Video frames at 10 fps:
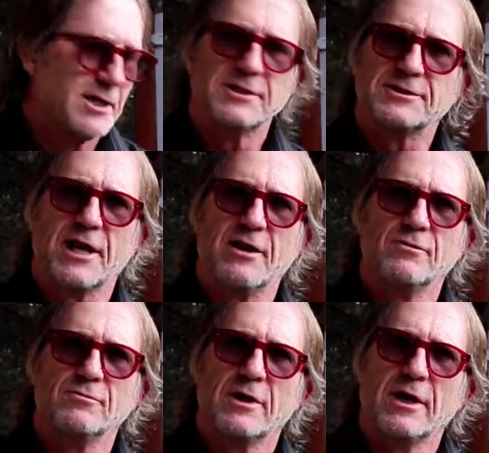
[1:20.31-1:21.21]

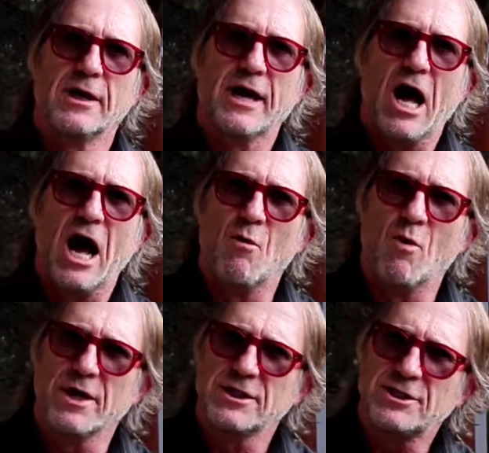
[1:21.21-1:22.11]
So I
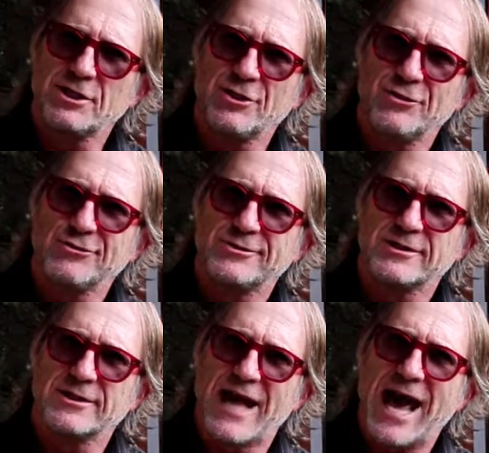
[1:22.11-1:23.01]
wanted to use
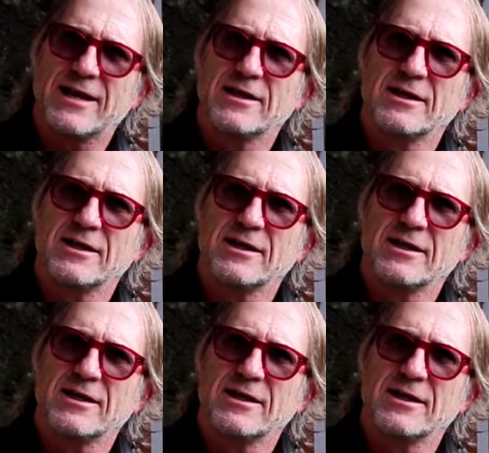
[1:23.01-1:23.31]
that